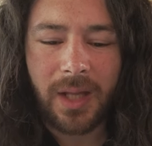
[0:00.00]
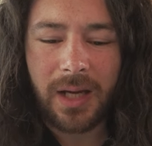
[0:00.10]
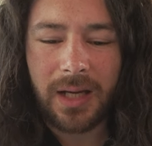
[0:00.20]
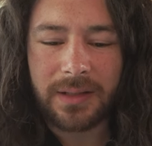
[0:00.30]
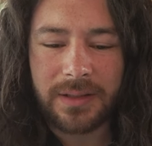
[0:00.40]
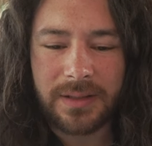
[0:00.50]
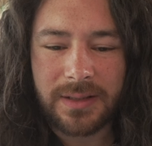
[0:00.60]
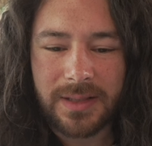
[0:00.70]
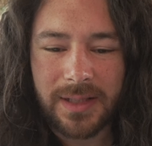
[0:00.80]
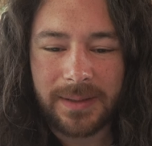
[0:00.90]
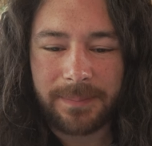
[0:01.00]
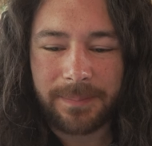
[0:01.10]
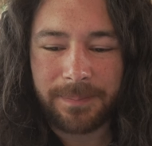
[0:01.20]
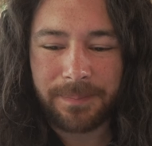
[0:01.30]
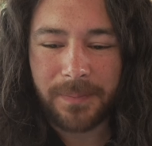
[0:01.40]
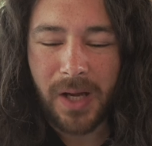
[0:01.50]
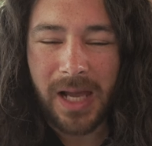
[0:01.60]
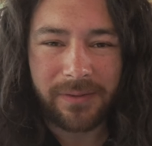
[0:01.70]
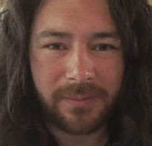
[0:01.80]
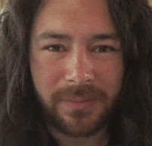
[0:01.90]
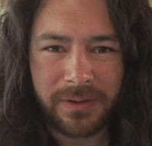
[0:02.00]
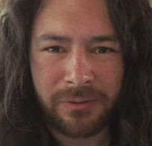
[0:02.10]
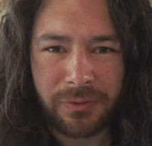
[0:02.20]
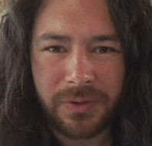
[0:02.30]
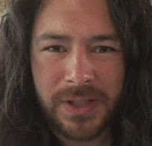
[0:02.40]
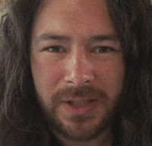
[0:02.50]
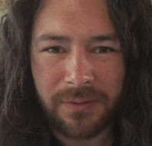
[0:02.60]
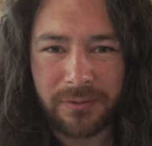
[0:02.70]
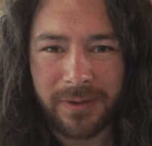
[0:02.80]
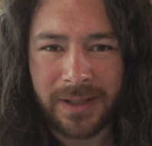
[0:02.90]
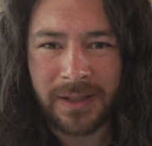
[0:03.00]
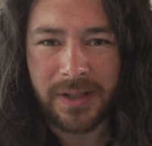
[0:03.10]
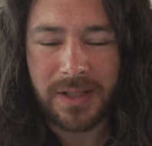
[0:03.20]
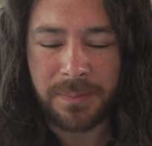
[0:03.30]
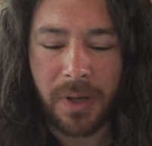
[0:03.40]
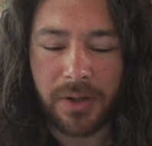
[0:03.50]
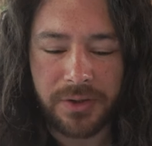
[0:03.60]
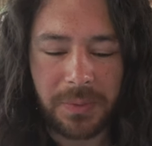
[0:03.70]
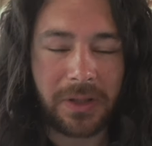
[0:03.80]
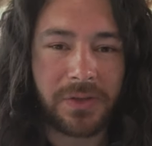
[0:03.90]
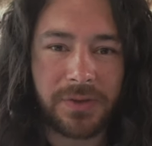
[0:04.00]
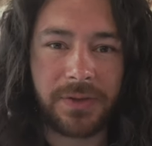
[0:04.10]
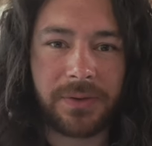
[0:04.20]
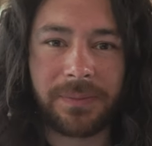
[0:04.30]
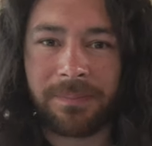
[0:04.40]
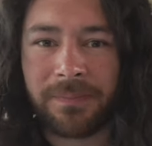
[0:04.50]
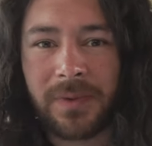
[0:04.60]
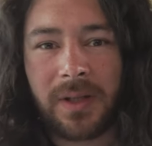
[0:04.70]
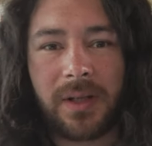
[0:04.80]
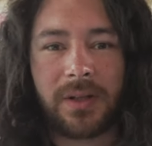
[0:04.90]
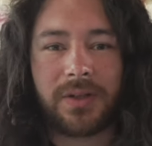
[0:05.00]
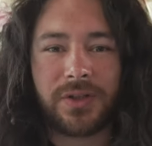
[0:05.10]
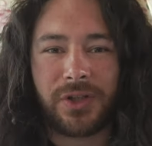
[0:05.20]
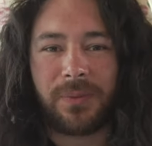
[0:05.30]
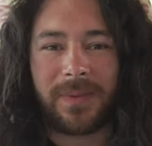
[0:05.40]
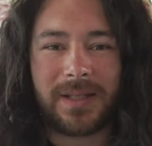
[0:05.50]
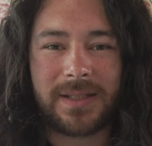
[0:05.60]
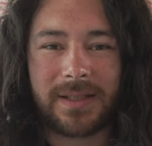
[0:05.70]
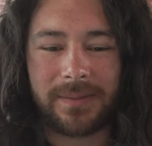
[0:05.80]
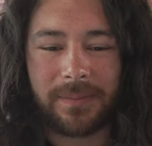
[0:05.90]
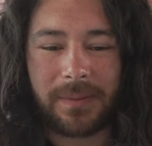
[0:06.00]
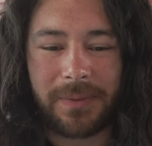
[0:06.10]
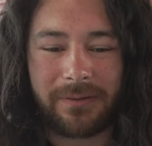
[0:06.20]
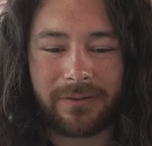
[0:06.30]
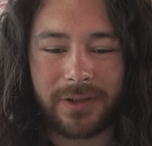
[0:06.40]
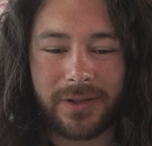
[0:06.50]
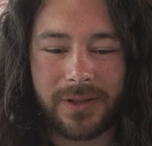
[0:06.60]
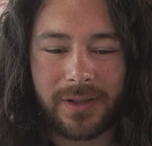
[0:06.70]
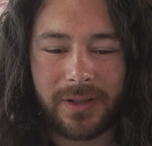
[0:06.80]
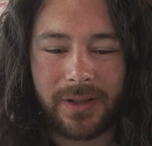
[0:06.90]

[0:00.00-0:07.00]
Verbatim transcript: And um, I haven't been suffering as much when I do consume this beverage.